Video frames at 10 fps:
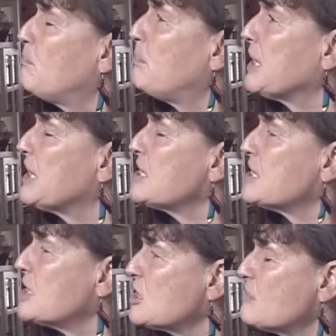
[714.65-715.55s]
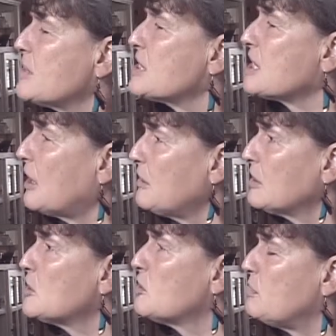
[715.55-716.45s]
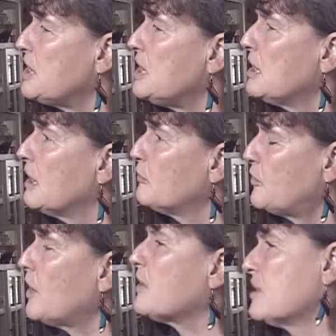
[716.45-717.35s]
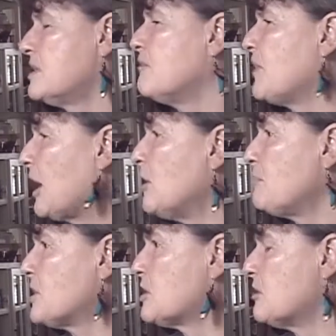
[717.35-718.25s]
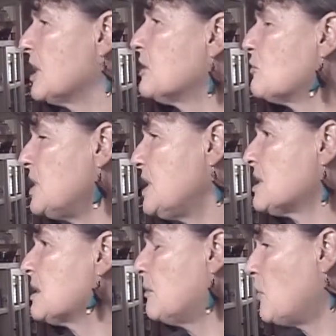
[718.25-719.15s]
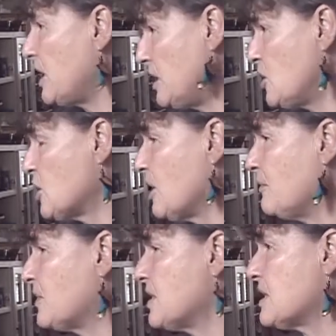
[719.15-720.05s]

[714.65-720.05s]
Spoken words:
But the system is going to be further developed to increase the range of the